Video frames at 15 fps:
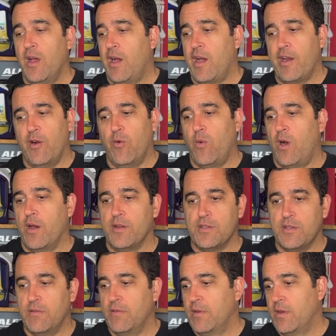I don't want
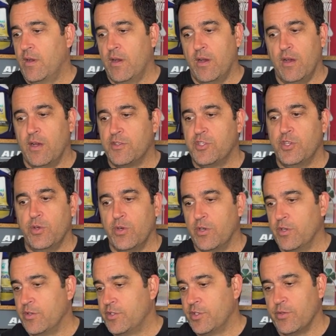a tuner
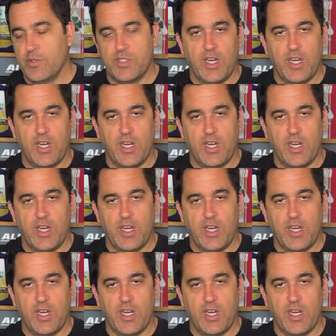who tunes